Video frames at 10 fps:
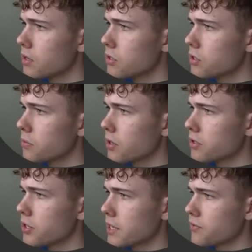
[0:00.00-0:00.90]
So I'm going to
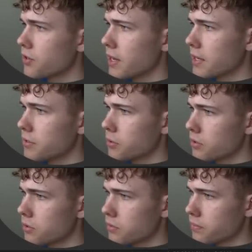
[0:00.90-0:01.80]
transfer the
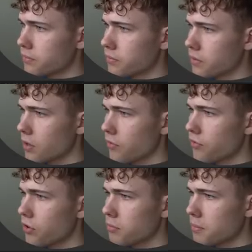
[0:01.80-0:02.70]
attribute
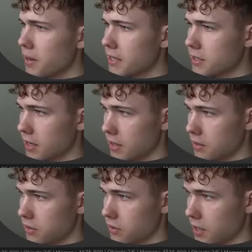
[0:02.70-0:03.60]
from the base
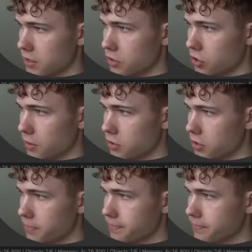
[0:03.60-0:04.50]
state as the
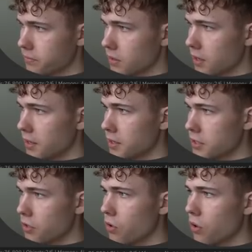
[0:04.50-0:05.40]
geometry. It
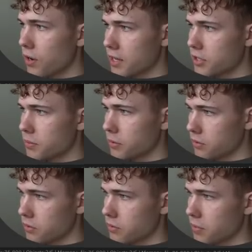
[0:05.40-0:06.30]
is a color
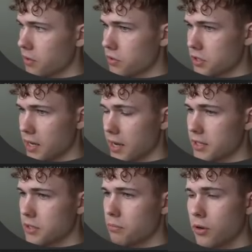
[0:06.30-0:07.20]
attribute because it
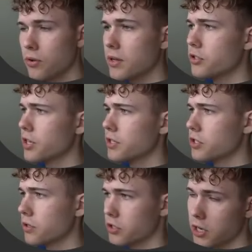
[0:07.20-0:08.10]
has blue and
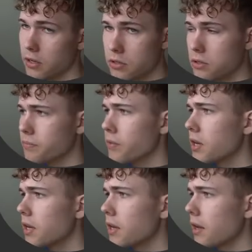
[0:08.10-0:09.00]
red channels.
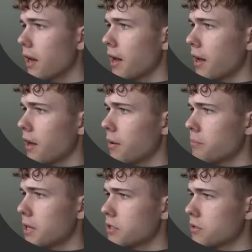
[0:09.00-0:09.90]

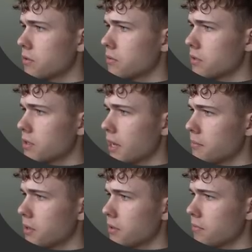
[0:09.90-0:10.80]
Based on it can
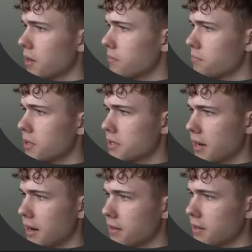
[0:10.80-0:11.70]
be basically
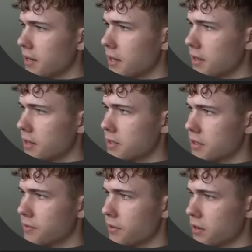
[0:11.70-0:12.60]
anything. Index is
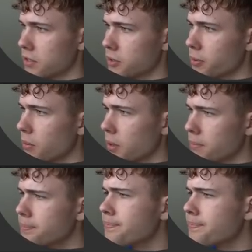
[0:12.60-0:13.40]
the fastest probably.